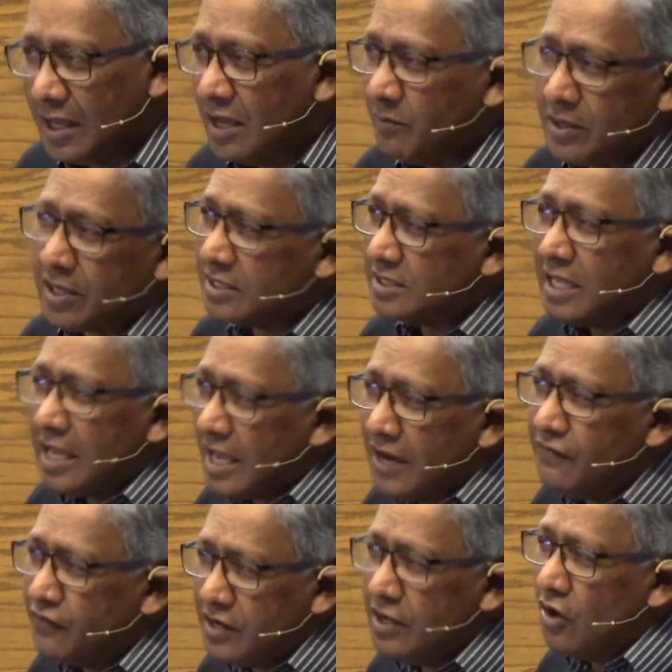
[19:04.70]
because
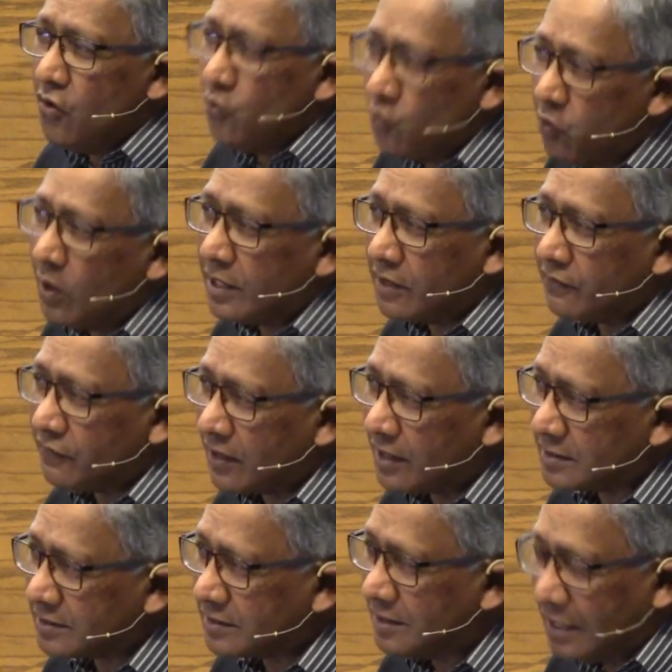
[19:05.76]
every one of us